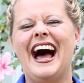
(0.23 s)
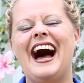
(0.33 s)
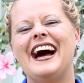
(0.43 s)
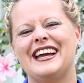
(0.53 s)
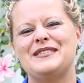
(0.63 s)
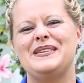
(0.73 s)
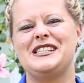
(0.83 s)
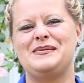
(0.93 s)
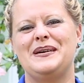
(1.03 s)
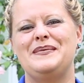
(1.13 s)
Hi, I'm
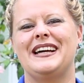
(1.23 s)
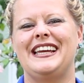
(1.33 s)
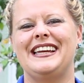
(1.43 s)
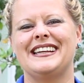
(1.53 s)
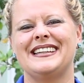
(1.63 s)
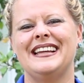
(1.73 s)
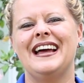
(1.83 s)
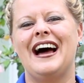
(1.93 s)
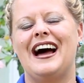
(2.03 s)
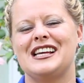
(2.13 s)
Beach Bum Becky.
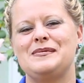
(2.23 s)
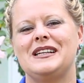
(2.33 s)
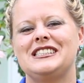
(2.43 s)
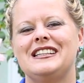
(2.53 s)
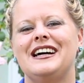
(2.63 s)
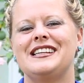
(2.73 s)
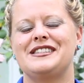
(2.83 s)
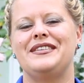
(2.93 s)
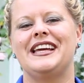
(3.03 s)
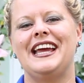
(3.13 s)
I specialize
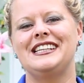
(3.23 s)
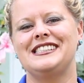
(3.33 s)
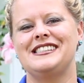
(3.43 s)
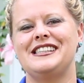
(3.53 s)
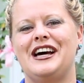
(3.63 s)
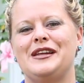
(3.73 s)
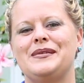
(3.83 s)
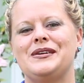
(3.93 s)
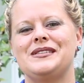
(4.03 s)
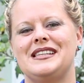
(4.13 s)
in vacations,
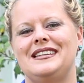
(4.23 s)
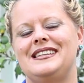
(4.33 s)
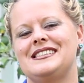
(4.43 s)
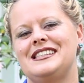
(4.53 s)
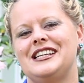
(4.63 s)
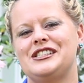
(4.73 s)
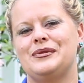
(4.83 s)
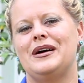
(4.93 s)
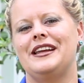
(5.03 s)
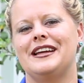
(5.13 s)
honeymoons, and destination
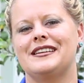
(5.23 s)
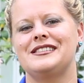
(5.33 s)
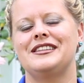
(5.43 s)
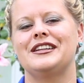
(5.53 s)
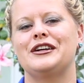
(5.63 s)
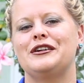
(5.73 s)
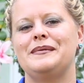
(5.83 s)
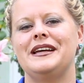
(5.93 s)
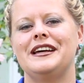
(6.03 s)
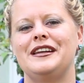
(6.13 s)
weddings to the
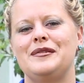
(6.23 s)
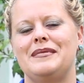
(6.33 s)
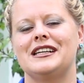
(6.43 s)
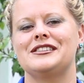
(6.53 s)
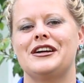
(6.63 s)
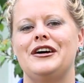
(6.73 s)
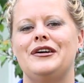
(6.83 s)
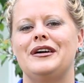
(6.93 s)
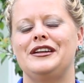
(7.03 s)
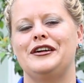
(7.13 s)
Caribbean,
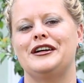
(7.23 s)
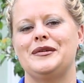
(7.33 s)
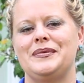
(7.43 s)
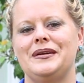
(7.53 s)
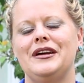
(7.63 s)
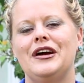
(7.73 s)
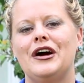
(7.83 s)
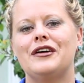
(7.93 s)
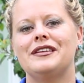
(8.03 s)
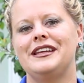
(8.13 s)
Mexico, and Europe.
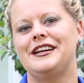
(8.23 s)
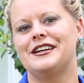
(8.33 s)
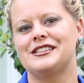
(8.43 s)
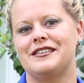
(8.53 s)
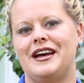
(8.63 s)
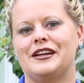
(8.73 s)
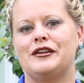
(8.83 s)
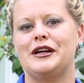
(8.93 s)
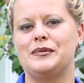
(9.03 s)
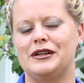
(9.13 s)
Over the years, I've had
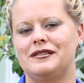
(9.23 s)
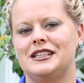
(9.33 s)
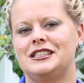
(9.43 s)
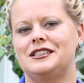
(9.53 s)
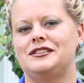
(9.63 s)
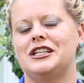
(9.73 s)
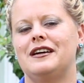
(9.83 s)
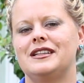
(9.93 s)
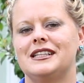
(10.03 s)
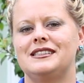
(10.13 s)
great privilege of
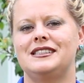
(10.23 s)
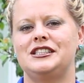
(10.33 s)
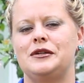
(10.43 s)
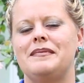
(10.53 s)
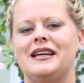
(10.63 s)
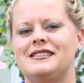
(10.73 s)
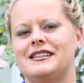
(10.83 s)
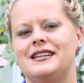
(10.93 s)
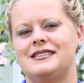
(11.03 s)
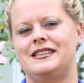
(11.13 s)
traveling to such
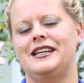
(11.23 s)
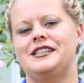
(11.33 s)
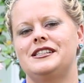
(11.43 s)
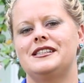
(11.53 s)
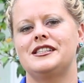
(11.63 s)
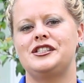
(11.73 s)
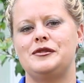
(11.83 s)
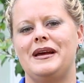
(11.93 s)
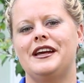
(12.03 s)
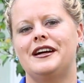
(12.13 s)
amazing destinations as
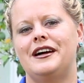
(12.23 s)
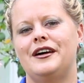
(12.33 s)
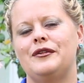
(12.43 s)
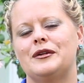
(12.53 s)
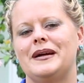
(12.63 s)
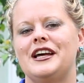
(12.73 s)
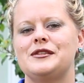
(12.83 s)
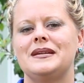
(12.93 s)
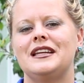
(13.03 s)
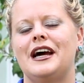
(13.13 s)
Jamaica, where my
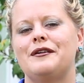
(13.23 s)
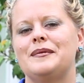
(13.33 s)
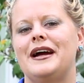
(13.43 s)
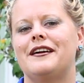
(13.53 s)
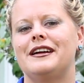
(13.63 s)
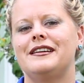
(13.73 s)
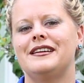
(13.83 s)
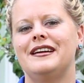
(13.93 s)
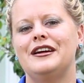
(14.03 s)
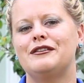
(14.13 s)
husband and I were married,
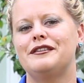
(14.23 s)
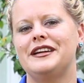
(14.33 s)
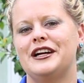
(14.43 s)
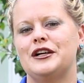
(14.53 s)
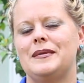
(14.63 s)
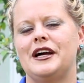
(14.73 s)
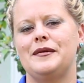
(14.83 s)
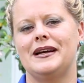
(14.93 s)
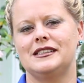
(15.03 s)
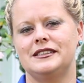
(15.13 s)
Riviera Maya,
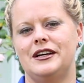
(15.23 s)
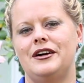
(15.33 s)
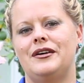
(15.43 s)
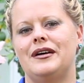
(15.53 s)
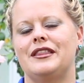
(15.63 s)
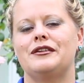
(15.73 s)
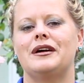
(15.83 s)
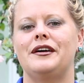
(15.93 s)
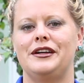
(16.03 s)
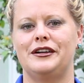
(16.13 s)
Mexico, and
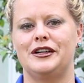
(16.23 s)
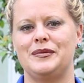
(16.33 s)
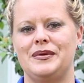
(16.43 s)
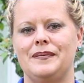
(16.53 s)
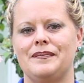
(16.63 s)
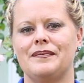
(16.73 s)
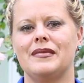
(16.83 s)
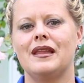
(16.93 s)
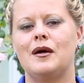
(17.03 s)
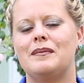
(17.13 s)
throughout Europe.
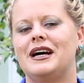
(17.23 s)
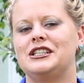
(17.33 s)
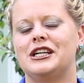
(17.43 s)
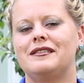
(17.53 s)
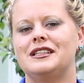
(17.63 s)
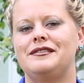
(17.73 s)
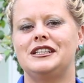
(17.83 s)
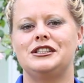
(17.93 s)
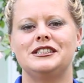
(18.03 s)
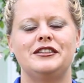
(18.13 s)
My travel
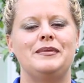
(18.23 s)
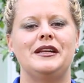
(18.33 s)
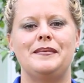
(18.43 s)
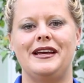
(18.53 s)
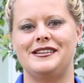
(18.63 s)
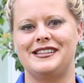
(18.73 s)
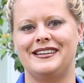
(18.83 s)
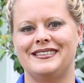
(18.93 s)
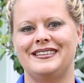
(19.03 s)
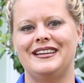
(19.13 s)
adventures have been
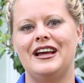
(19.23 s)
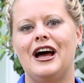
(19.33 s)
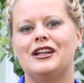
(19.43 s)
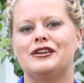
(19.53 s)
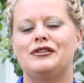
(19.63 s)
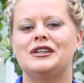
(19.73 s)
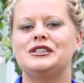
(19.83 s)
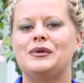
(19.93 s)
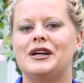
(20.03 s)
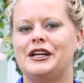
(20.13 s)
amazing. I look forward
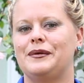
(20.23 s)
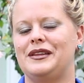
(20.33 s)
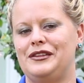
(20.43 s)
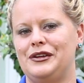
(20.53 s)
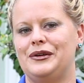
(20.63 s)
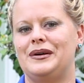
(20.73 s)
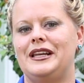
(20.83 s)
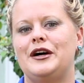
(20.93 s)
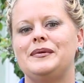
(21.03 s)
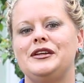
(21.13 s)
to working with you and
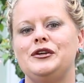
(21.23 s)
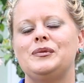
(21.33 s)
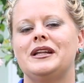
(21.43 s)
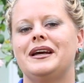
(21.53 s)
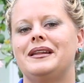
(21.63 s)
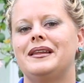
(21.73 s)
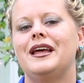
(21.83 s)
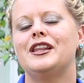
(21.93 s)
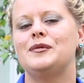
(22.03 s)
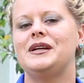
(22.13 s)
helping you plan
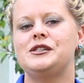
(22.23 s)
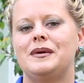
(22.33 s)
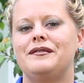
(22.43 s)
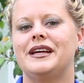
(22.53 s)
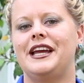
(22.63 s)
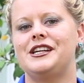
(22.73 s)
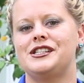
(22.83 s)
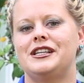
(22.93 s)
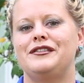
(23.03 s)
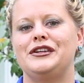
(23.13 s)
the beach bum
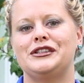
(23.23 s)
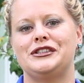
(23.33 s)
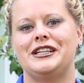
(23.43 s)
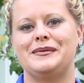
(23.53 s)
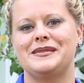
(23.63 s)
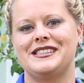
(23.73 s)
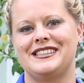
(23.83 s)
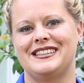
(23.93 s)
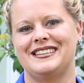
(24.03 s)
vacation of your dreams.